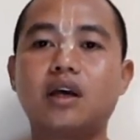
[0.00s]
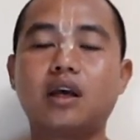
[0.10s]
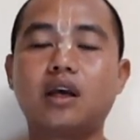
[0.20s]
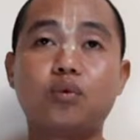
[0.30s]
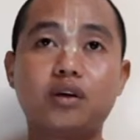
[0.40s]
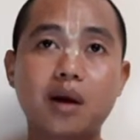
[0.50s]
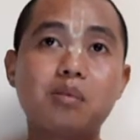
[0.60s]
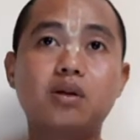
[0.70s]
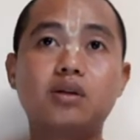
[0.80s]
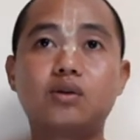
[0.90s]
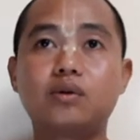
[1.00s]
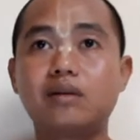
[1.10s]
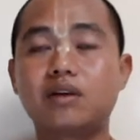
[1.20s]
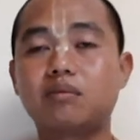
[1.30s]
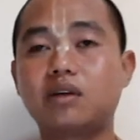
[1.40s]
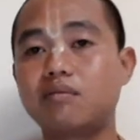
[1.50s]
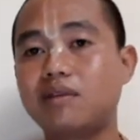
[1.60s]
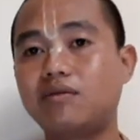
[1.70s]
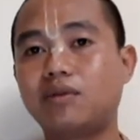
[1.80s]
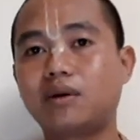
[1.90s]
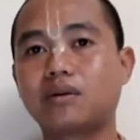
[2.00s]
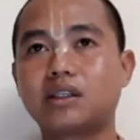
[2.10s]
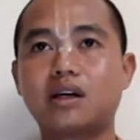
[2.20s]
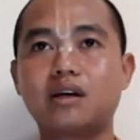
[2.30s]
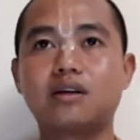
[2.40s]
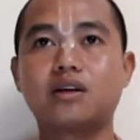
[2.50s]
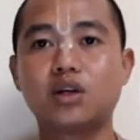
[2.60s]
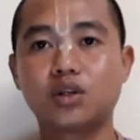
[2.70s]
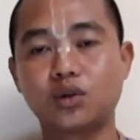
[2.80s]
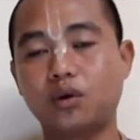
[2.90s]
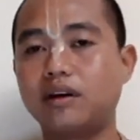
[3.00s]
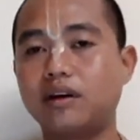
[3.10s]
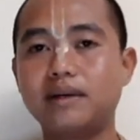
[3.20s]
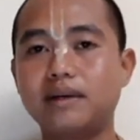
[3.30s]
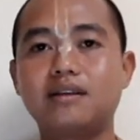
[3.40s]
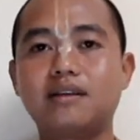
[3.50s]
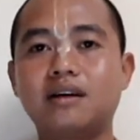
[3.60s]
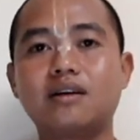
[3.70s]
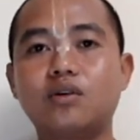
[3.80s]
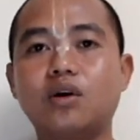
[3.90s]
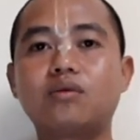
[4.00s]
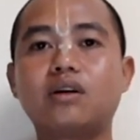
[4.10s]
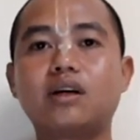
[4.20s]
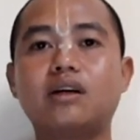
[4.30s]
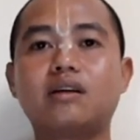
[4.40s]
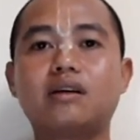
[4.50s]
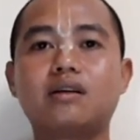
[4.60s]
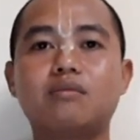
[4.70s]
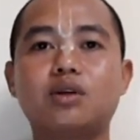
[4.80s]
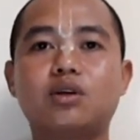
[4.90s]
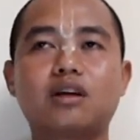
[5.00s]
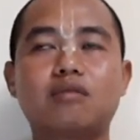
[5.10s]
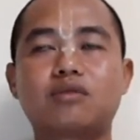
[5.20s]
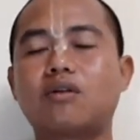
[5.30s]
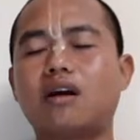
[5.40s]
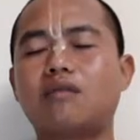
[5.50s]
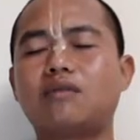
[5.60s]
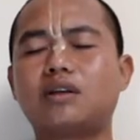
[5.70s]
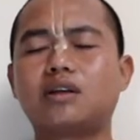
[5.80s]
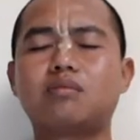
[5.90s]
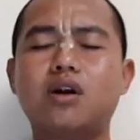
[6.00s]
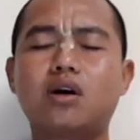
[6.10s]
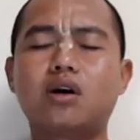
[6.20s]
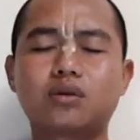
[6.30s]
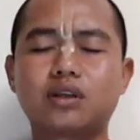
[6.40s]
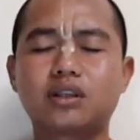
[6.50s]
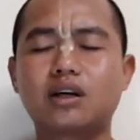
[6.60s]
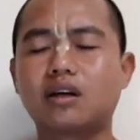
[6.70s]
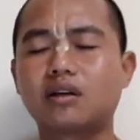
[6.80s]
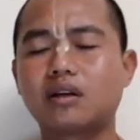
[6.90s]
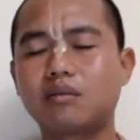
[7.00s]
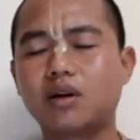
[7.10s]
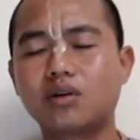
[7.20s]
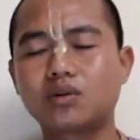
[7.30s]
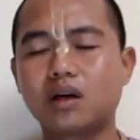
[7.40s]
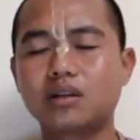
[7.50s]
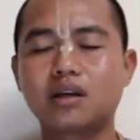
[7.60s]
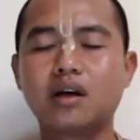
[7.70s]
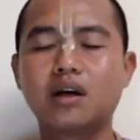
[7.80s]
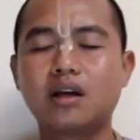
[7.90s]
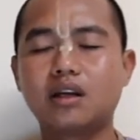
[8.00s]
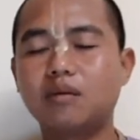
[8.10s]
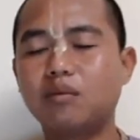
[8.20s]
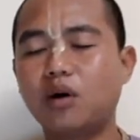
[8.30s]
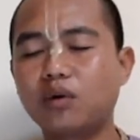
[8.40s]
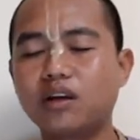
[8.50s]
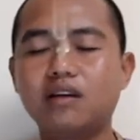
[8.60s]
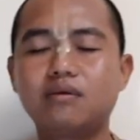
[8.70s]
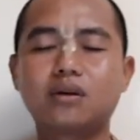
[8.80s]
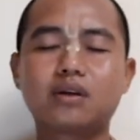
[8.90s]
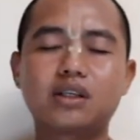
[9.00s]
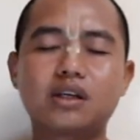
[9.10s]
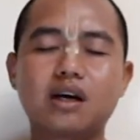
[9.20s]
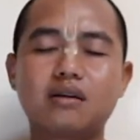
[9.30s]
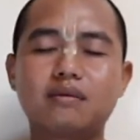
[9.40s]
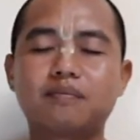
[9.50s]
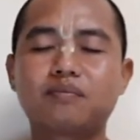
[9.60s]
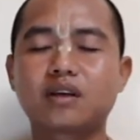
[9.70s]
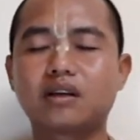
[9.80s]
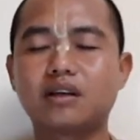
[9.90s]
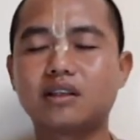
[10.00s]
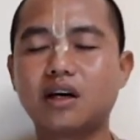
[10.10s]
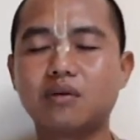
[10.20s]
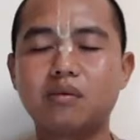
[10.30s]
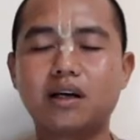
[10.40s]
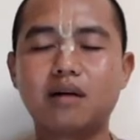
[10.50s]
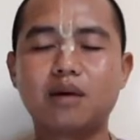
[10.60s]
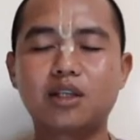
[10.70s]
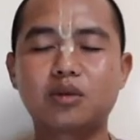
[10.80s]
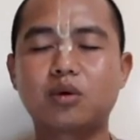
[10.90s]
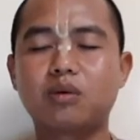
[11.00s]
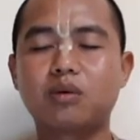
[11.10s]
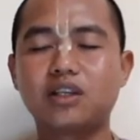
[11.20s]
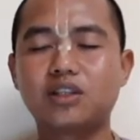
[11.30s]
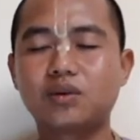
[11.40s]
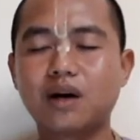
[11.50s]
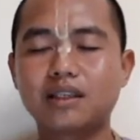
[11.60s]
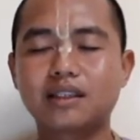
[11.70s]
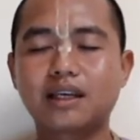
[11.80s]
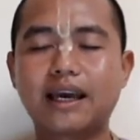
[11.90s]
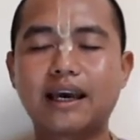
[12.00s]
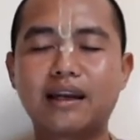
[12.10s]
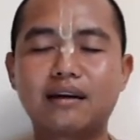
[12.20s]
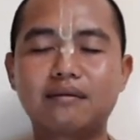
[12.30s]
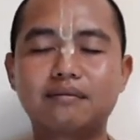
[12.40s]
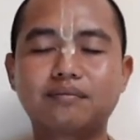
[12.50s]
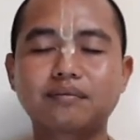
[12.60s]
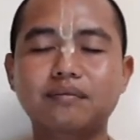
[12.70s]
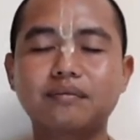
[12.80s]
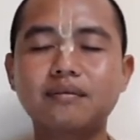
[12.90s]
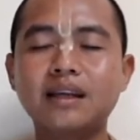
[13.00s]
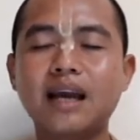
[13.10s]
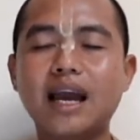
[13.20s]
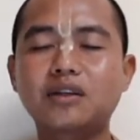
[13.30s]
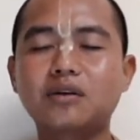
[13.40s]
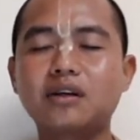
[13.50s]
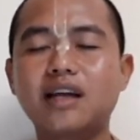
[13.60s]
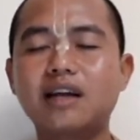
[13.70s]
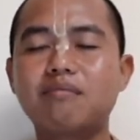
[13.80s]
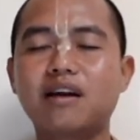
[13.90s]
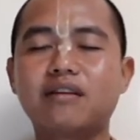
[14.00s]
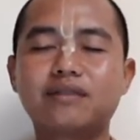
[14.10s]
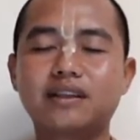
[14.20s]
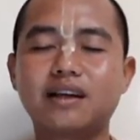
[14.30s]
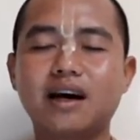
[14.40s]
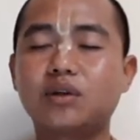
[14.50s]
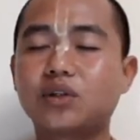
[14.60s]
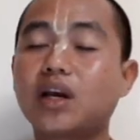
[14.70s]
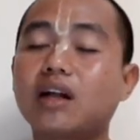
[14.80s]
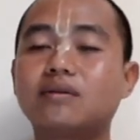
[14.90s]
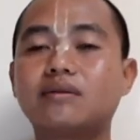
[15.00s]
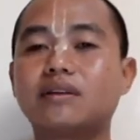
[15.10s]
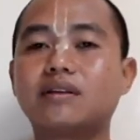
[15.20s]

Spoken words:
If we're capable to give something big for Krishna, so give it. Don't worry, because after all, everything is belong to Krishna. Nothing belong to us. The more we give to Krishna, Krishna will become much more pleased to us, and actually that benefit ourselves.